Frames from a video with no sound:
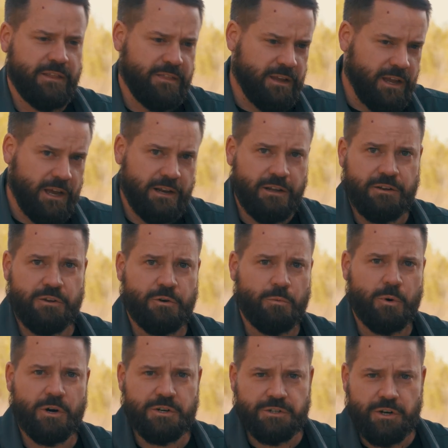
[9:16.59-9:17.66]
Ken Onion
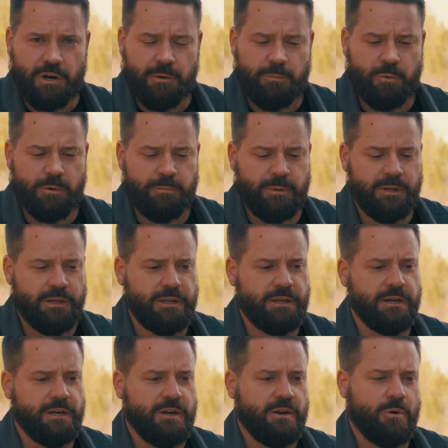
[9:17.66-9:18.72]
WorkSharp would be,
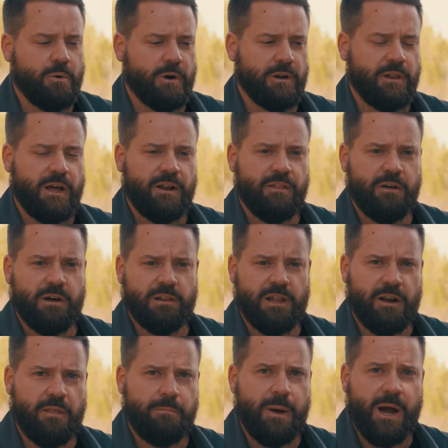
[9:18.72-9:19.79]
or a lot
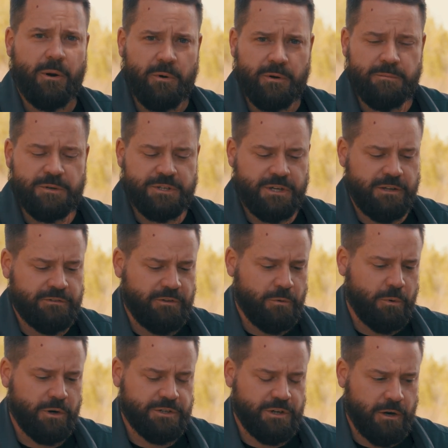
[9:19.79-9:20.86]
of the powered machines that
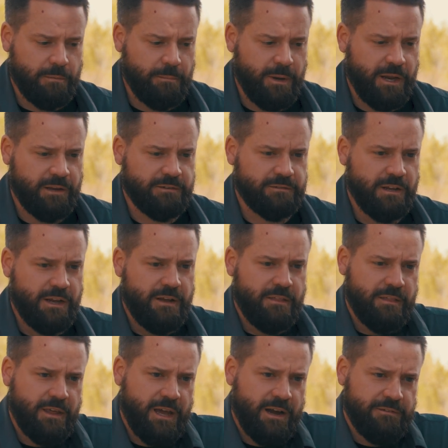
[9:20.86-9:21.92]
WorkSharp makes.
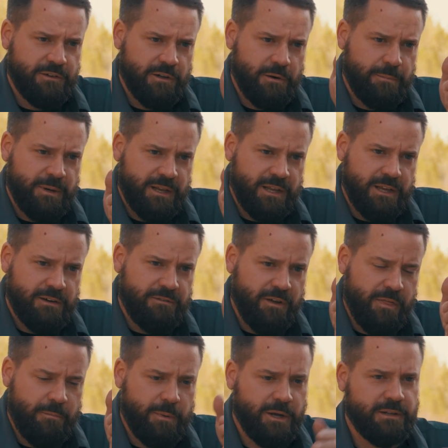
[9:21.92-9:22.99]
They have a little bit of give
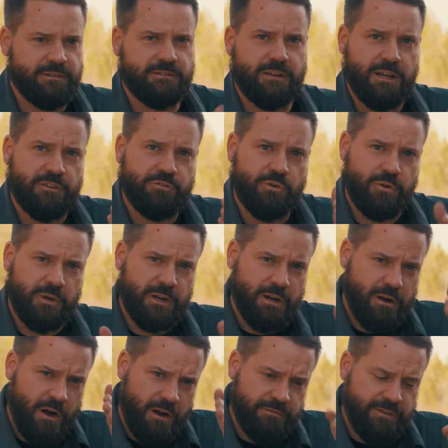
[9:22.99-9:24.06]
on the belts, and so you get a
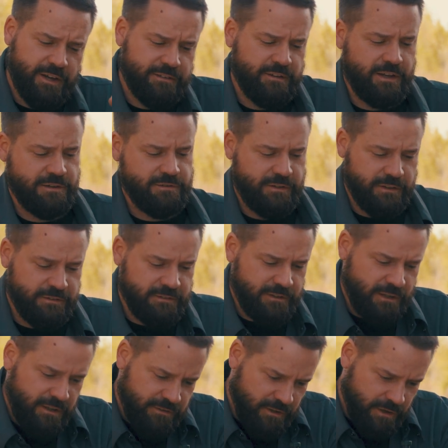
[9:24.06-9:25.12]
convex edge. This
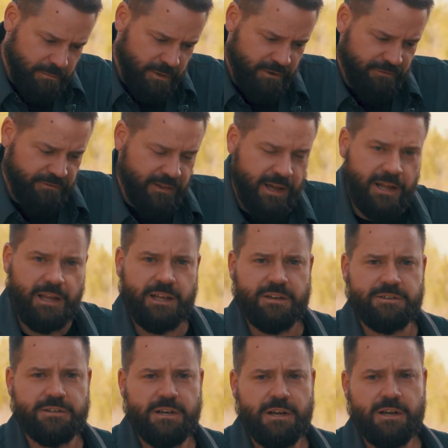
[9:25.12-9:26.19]
is going to be a flat
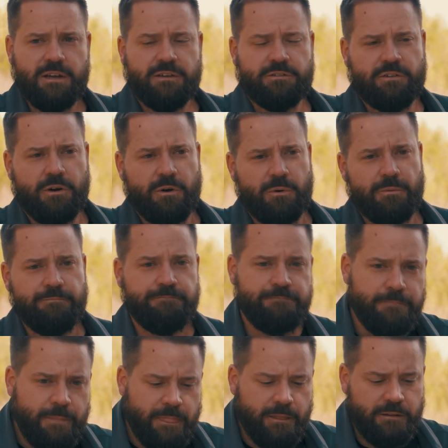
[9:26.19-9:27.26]
edge. So
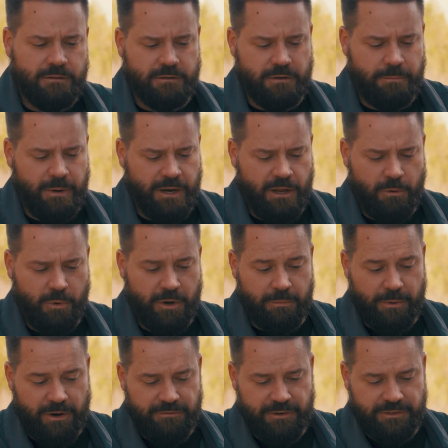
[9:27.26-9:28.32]
depending on what your
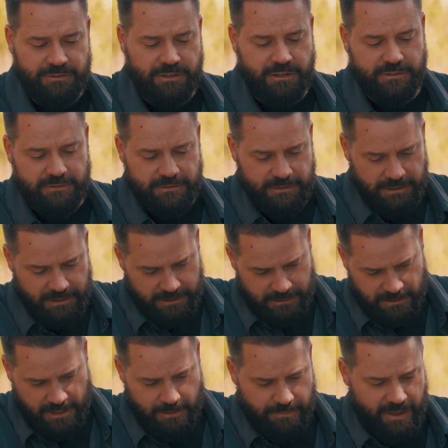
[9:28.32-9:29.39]
preference is,
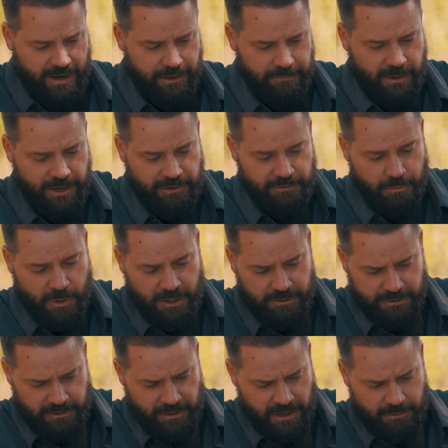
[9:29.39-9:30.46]
keep that in mind as
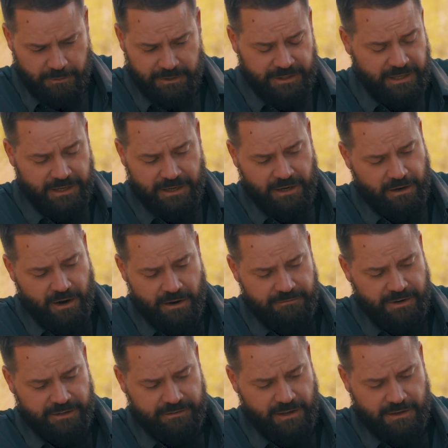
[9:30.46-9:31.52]
well. You're not really getting a
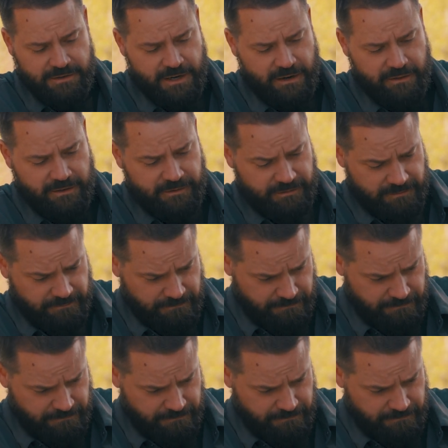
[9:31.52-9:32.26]
convex edge out of this.